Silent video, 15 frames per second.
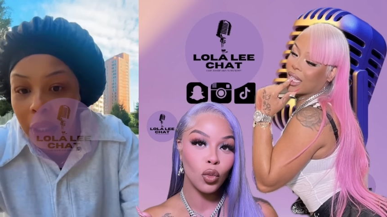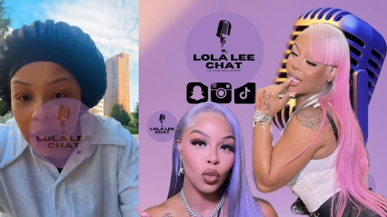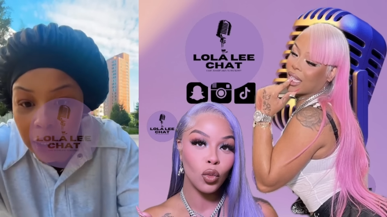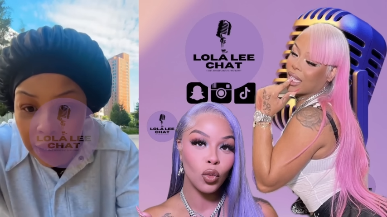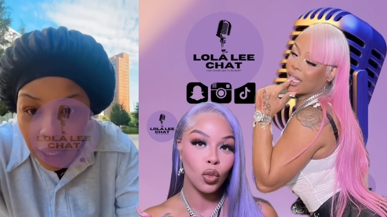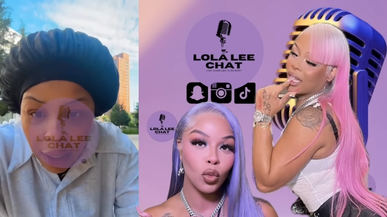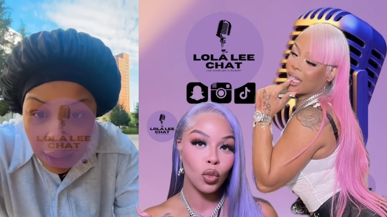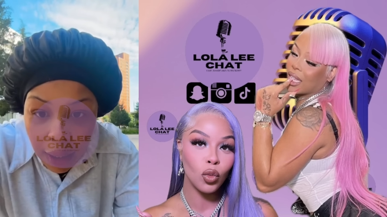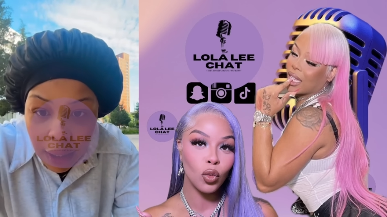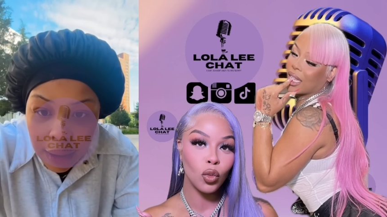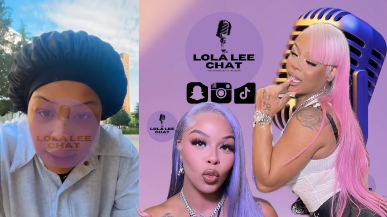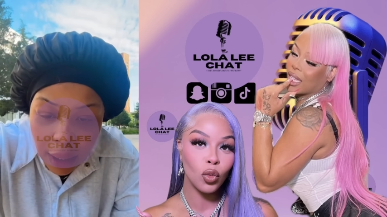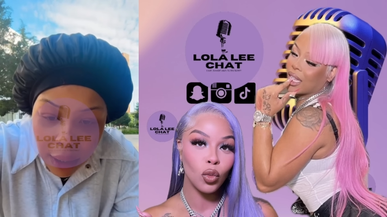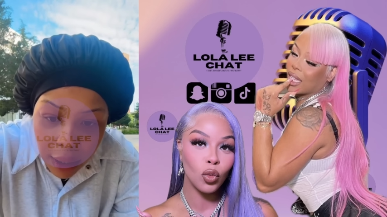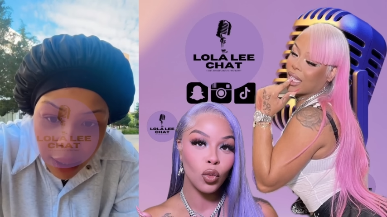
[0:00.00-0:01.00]
Speaker 1: What did he
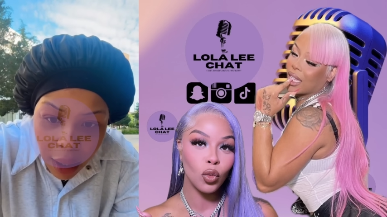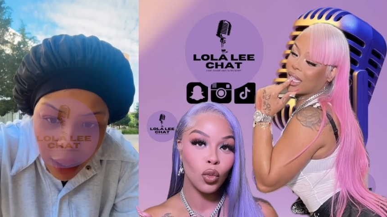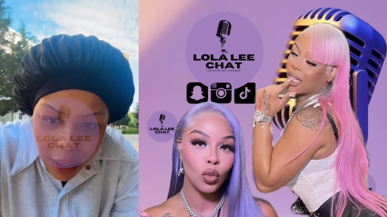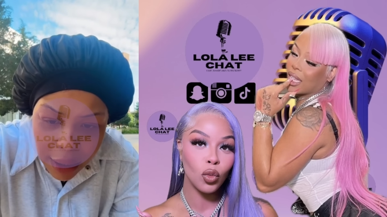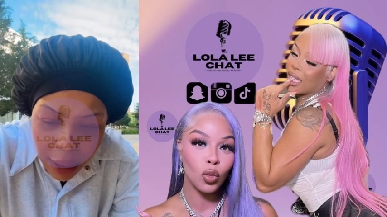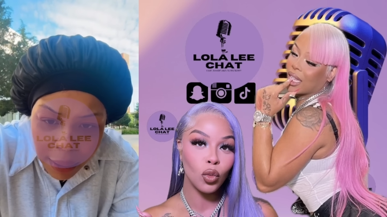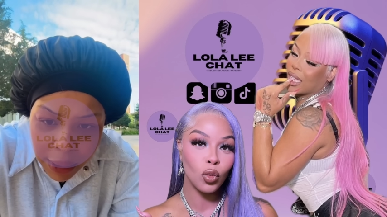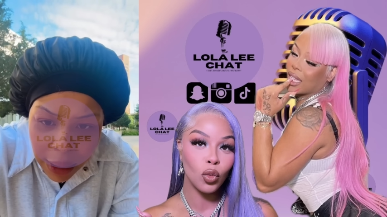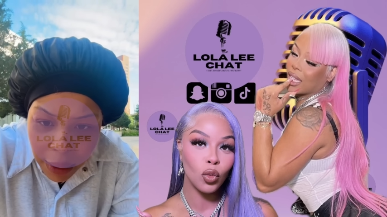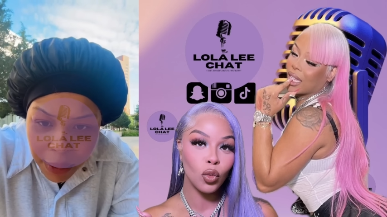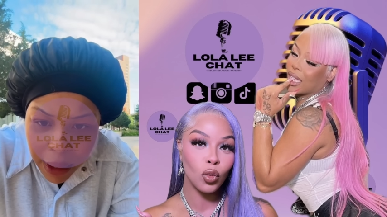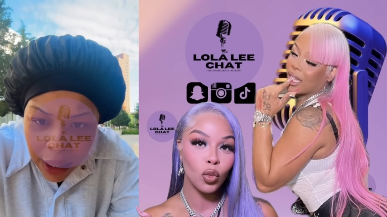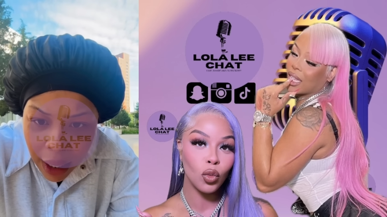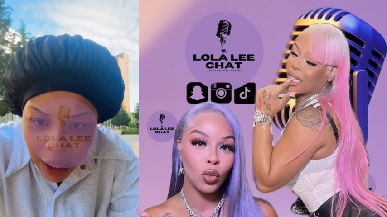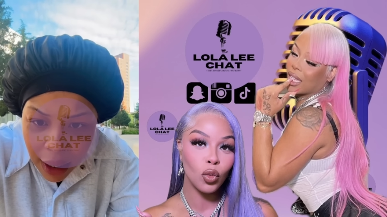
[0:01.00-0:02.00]
say? Did he say, did Larry
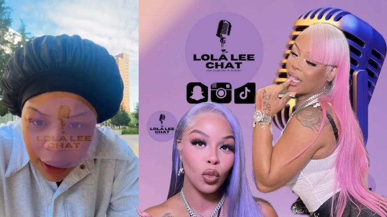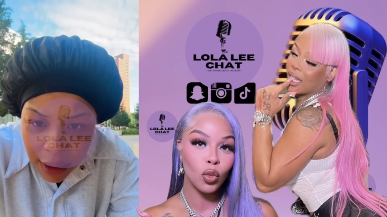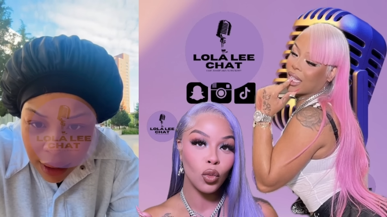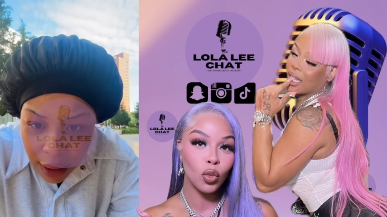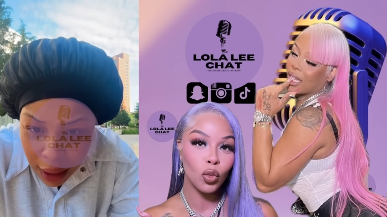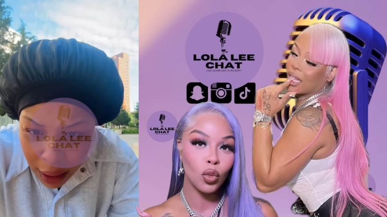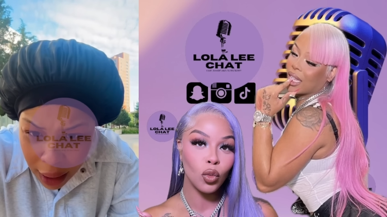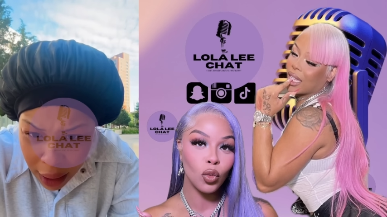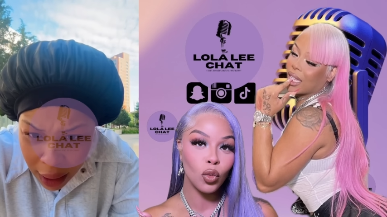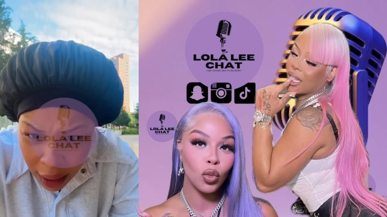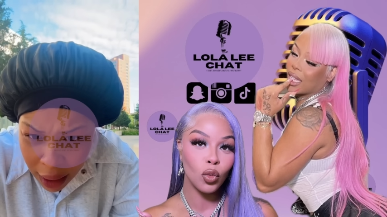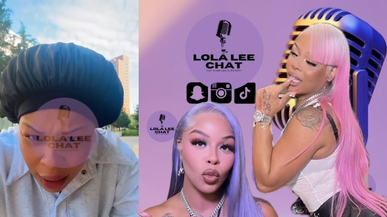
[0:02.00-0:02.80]
stuff something nice?